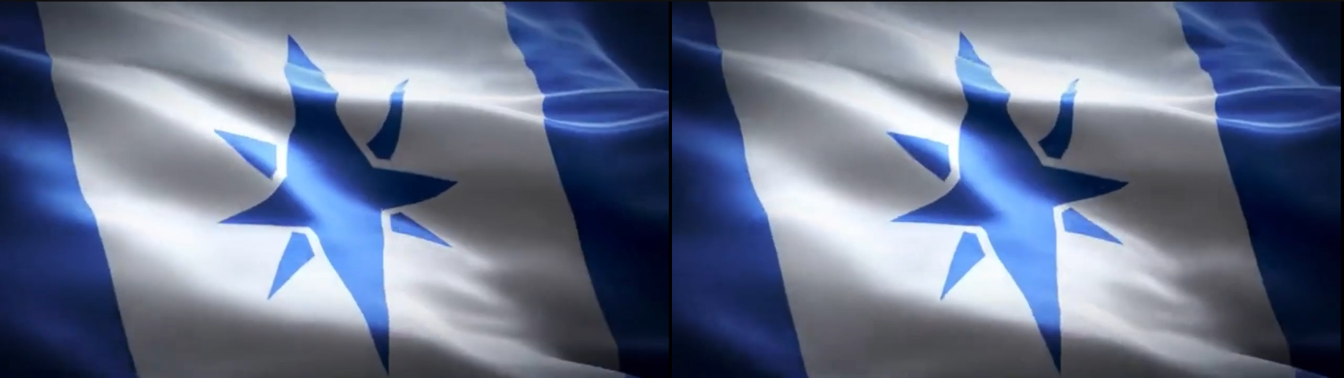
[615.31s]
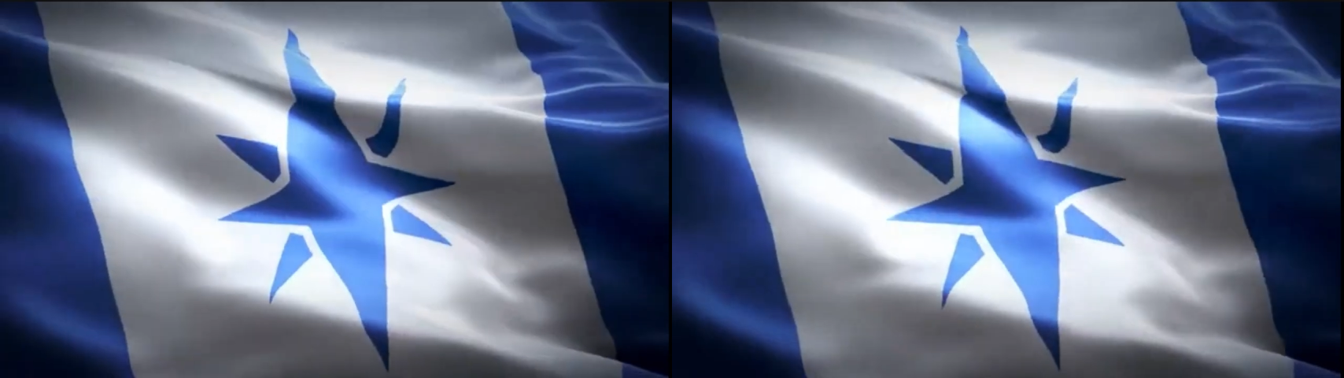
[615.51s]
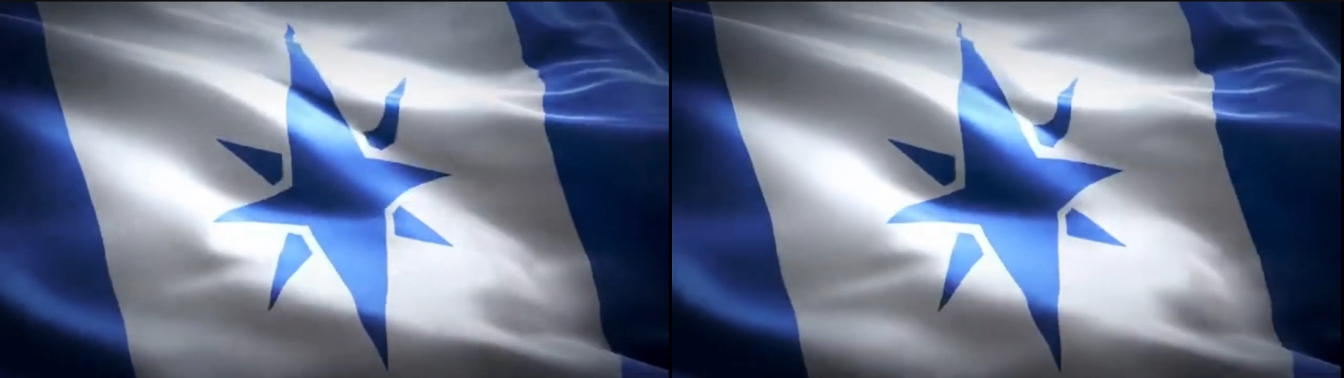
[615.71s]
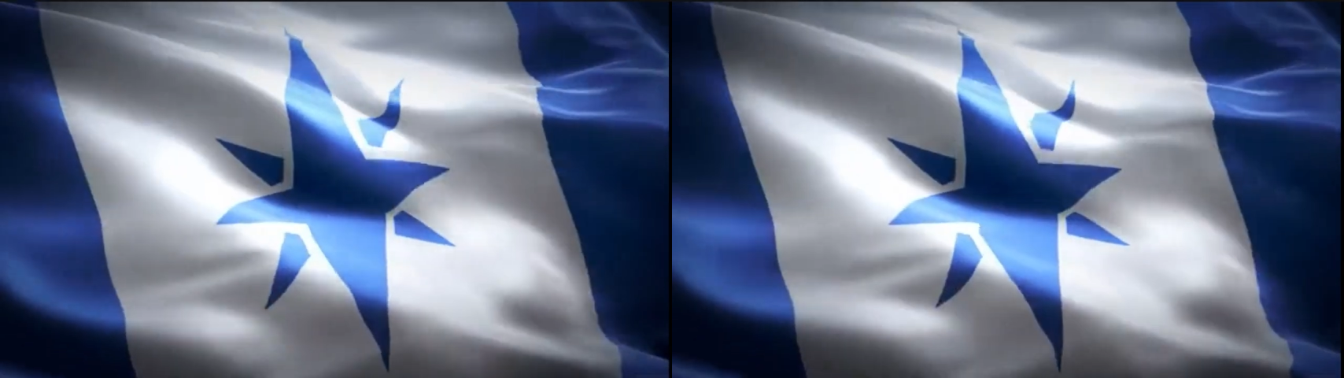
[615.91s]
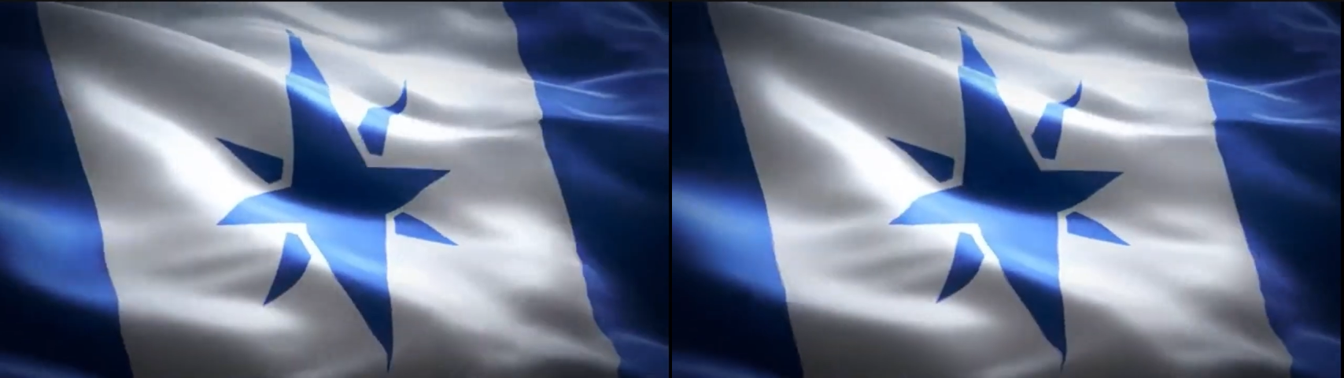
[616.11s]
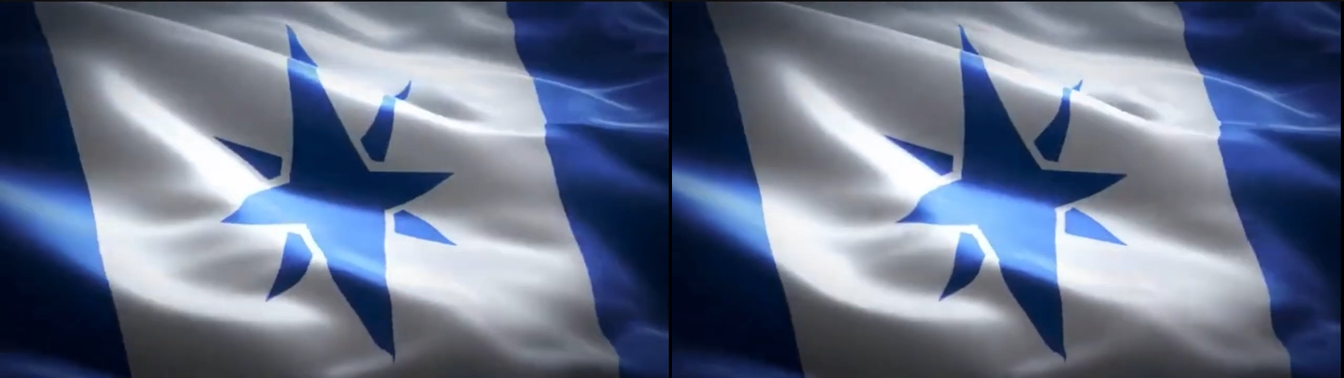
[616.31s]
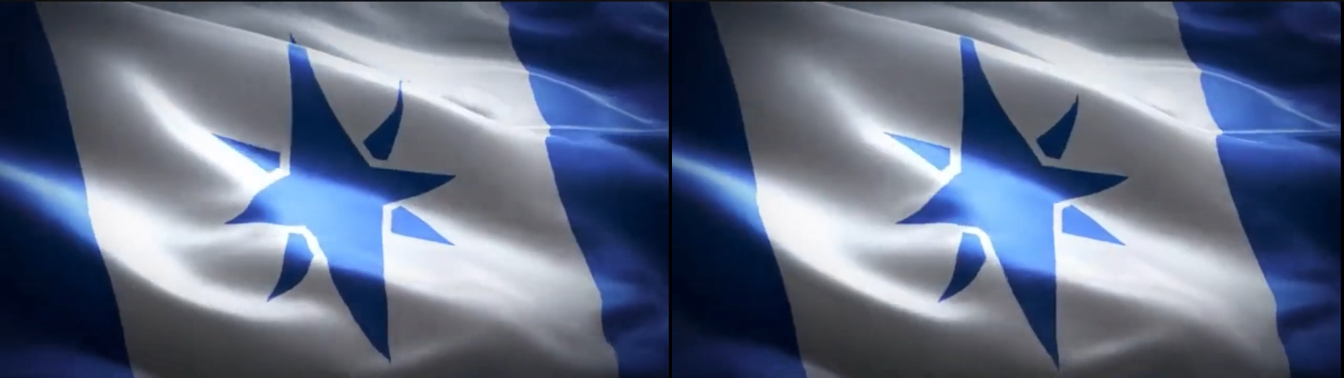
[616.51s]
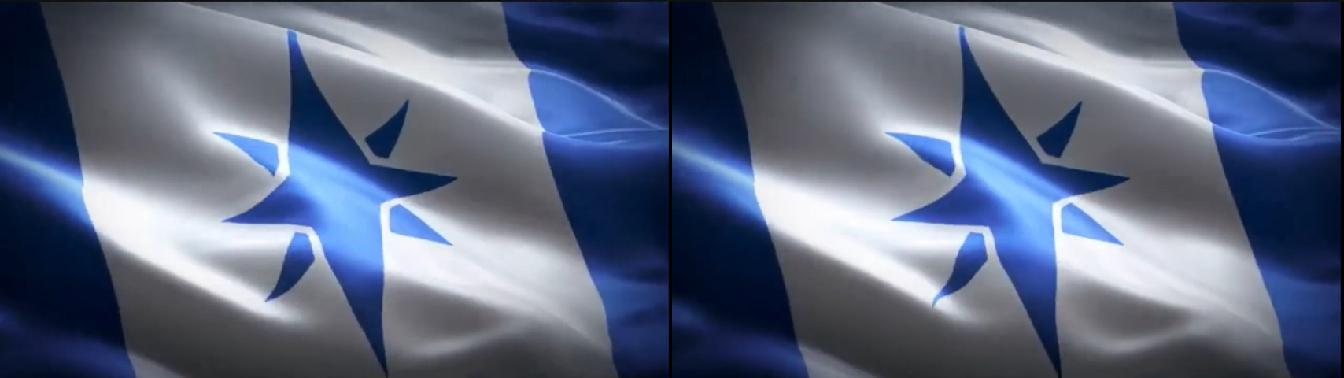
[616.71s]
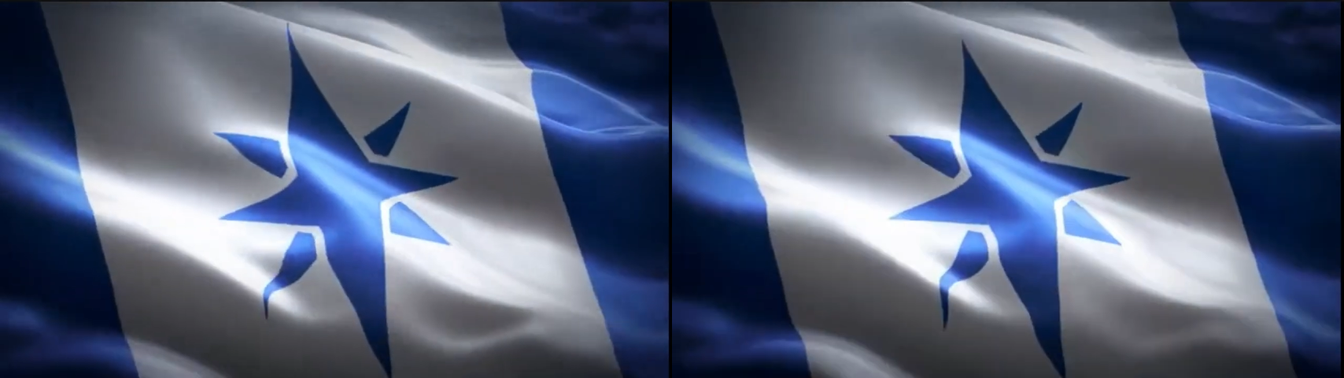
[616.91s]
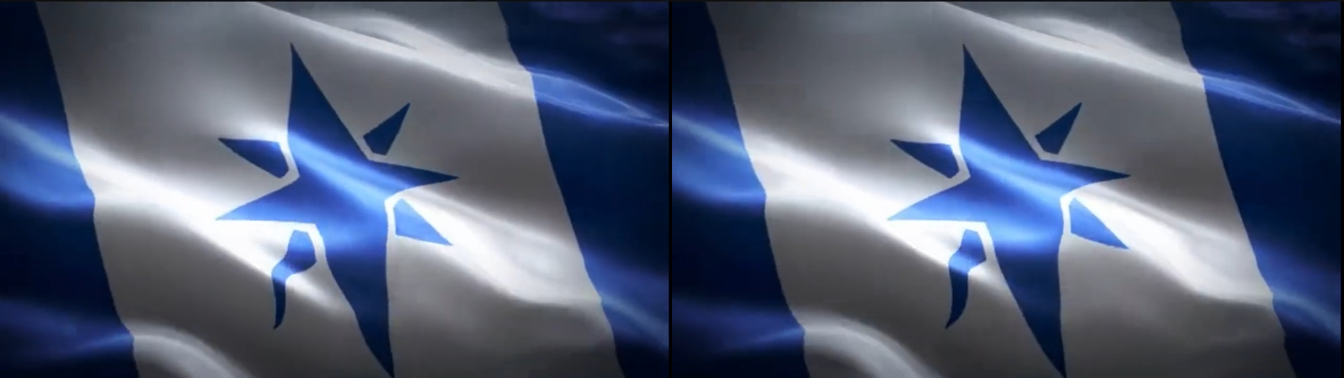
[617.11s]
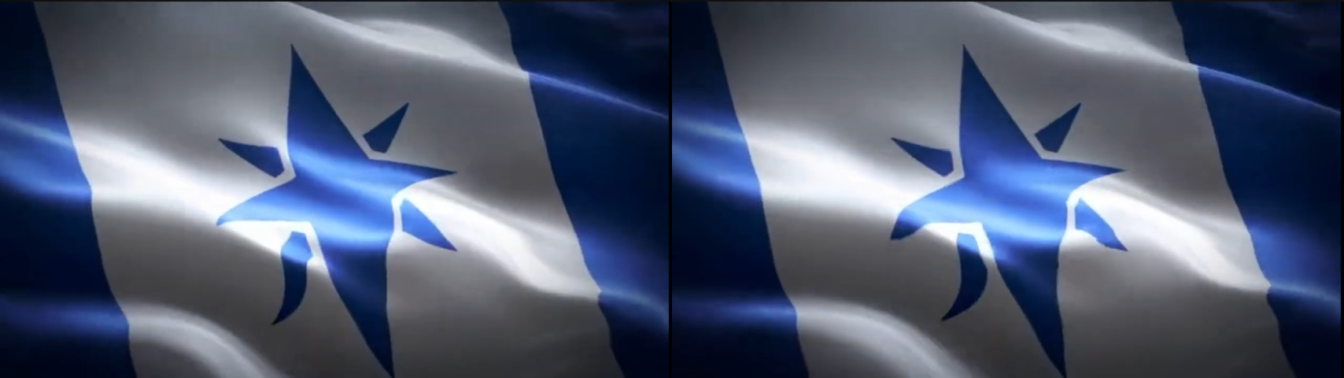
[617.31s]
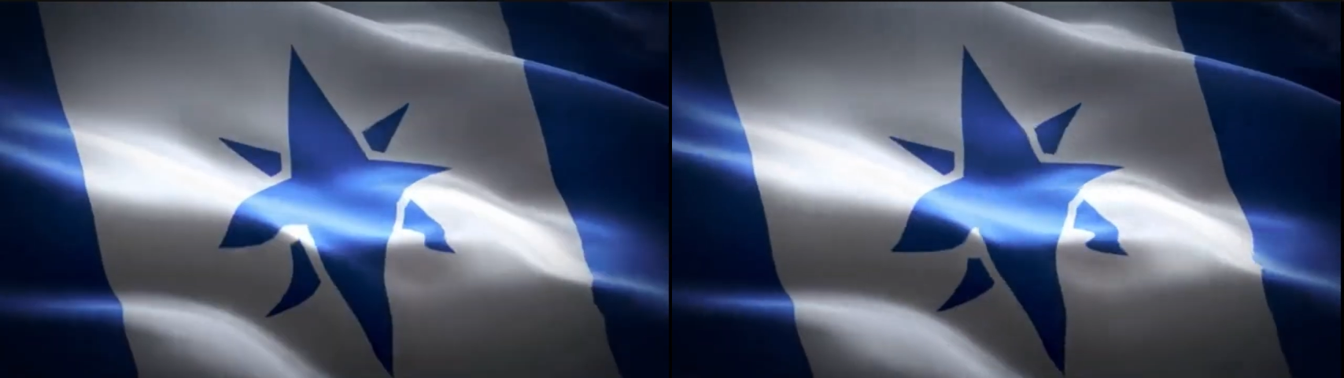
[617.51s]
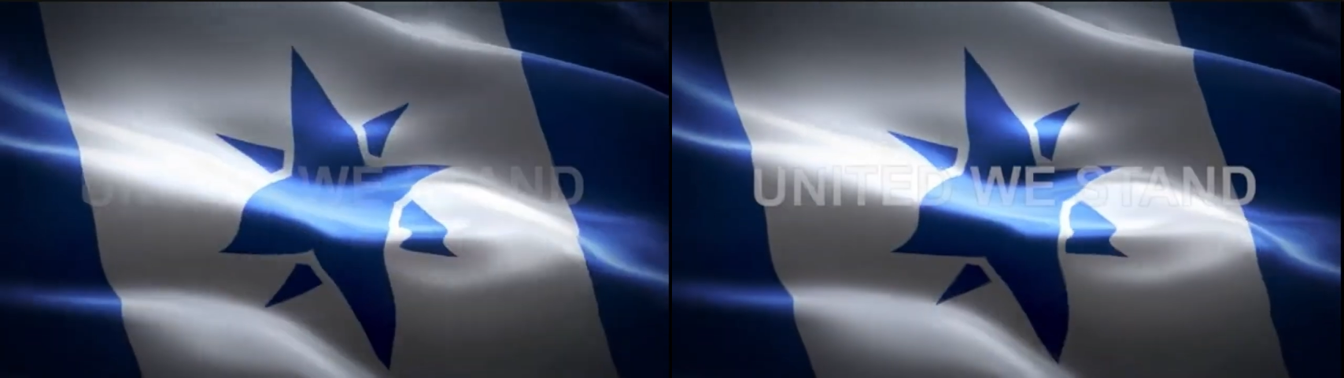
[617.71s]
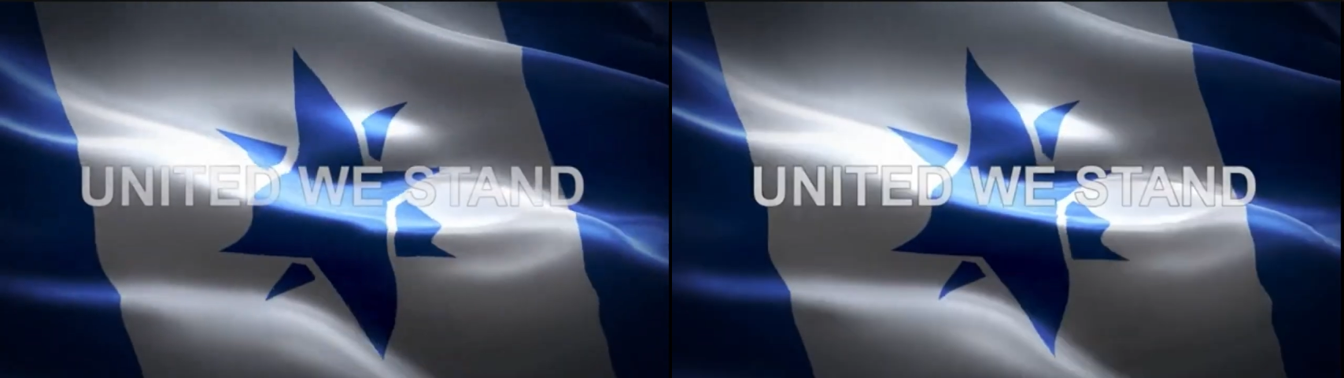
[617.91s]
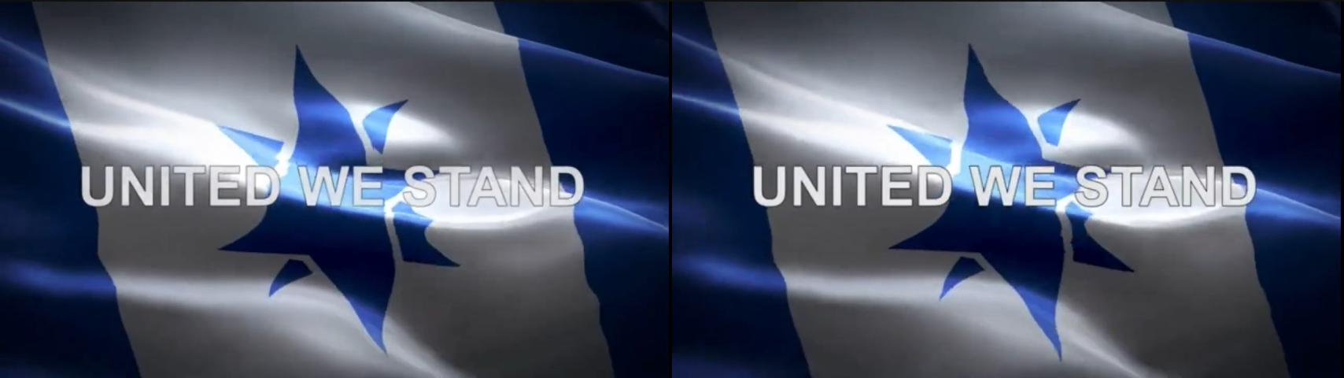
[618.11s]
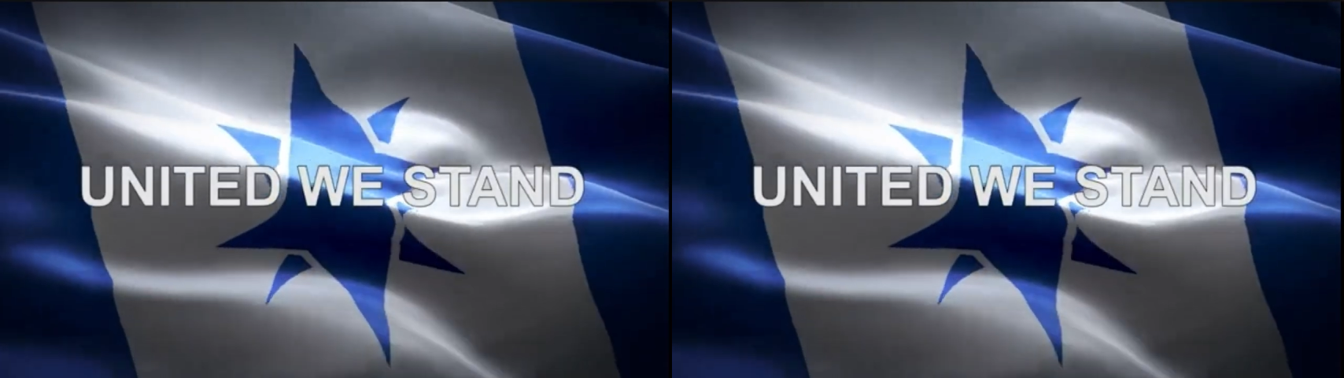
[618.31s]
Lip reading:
(no speaker visible)